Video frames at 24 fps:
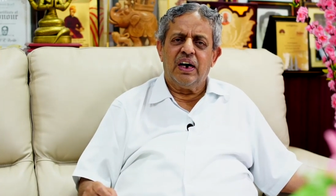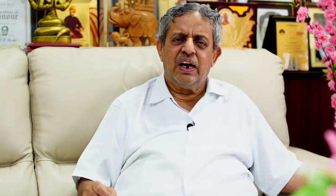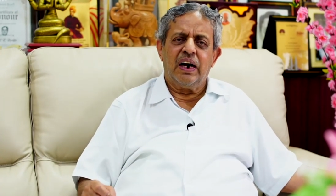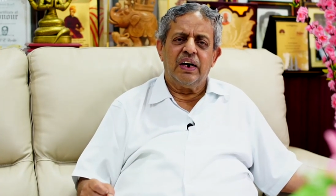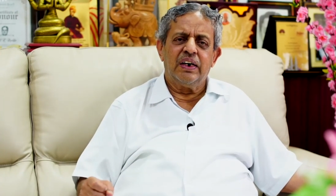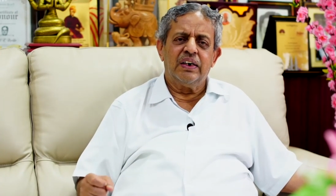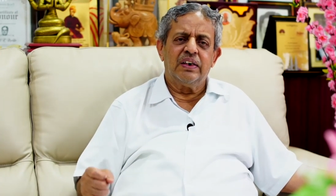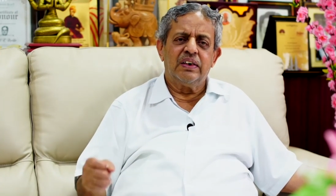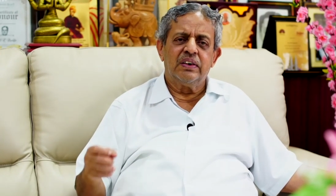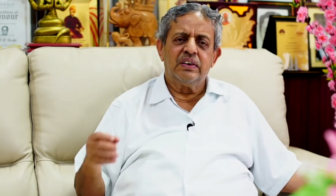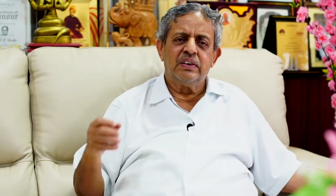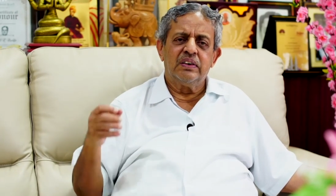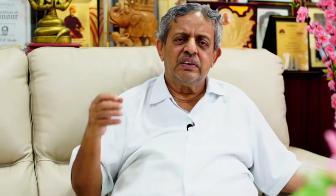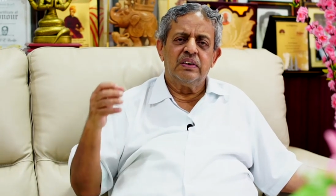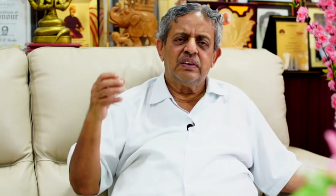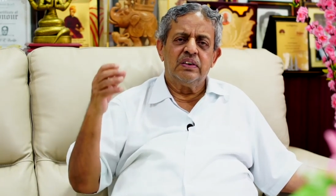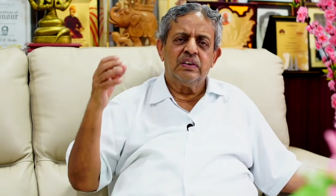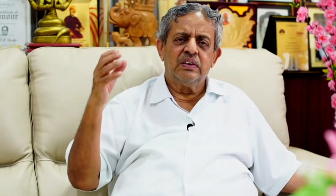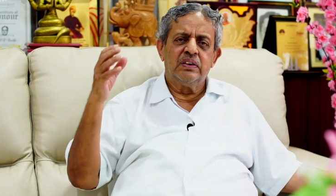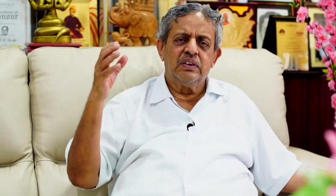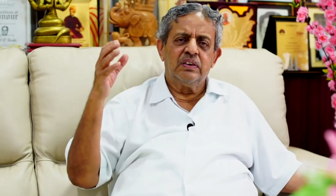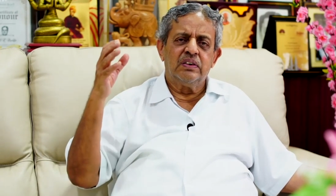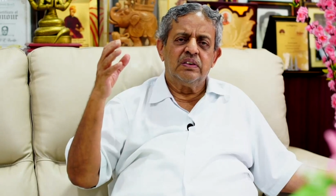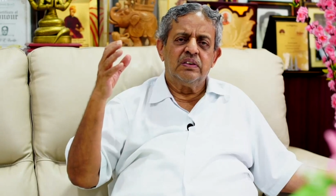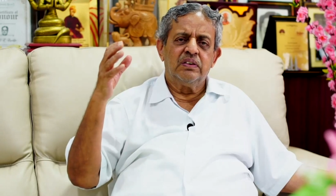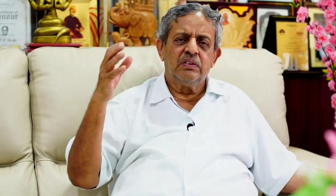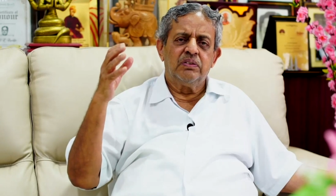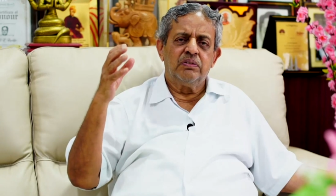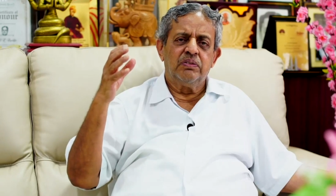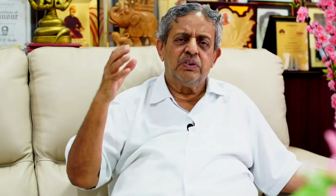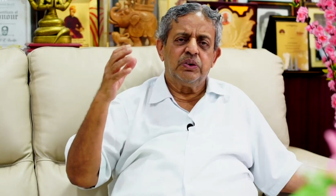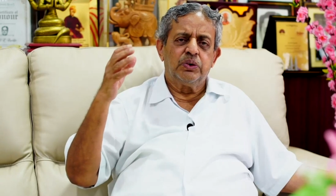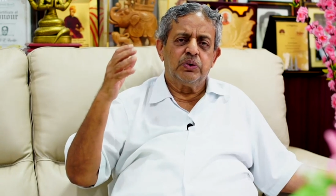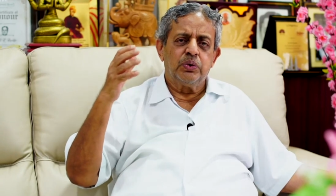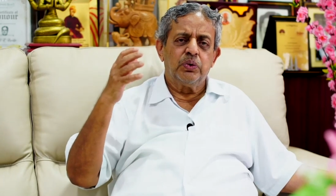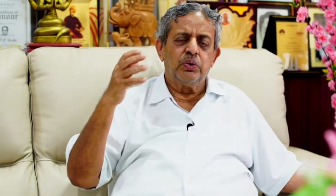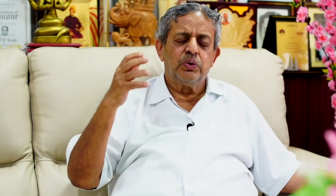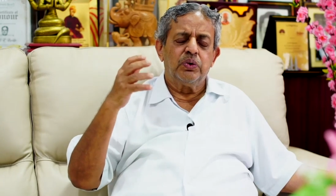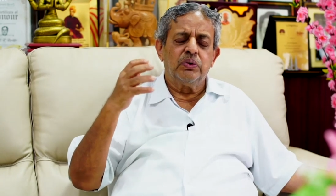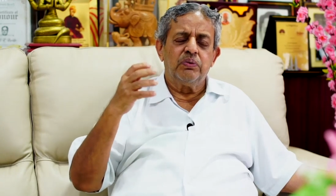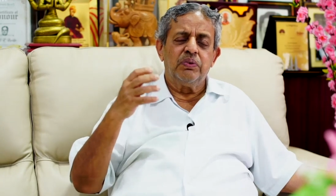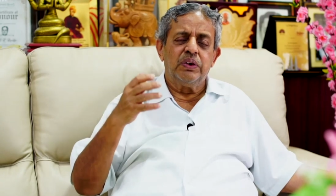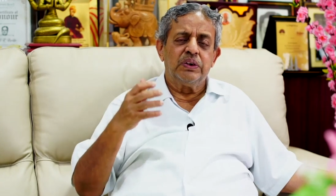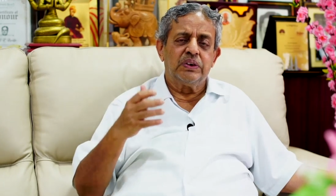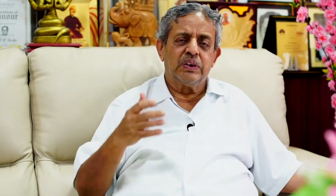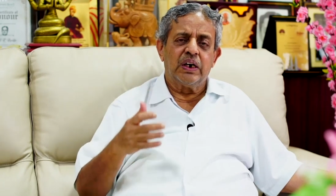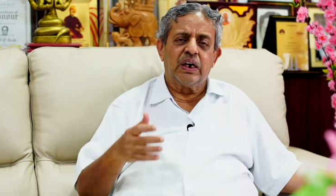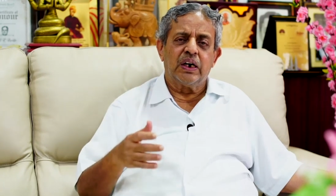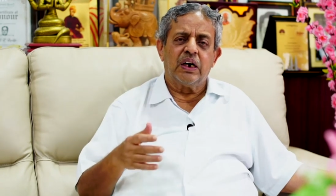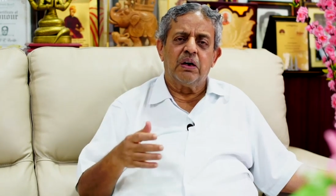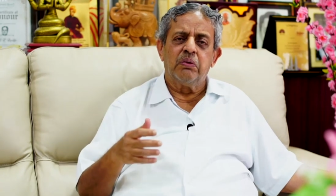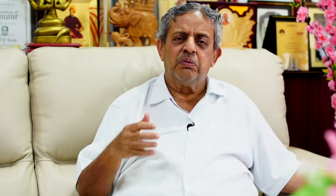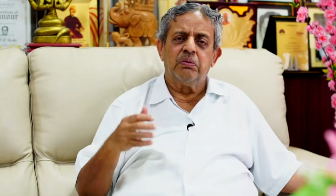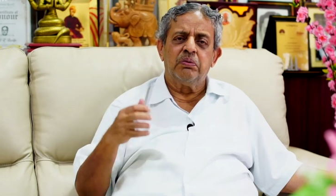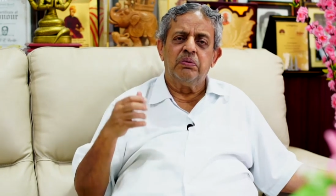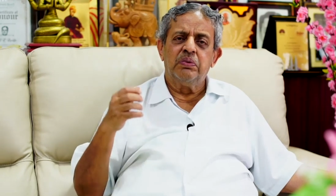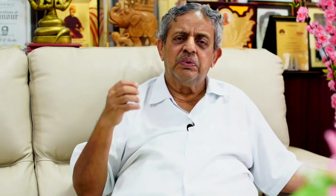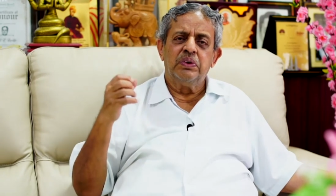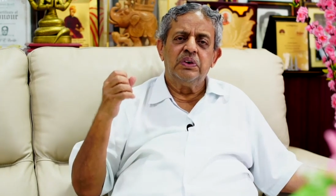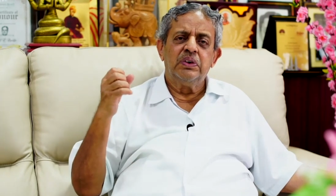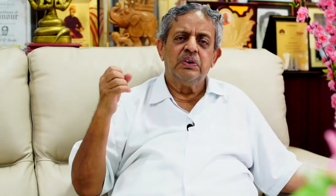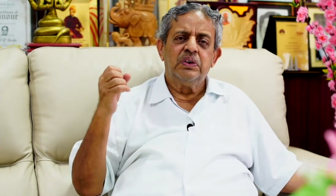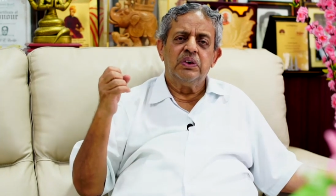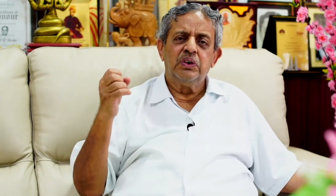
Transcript: and we soon will succumb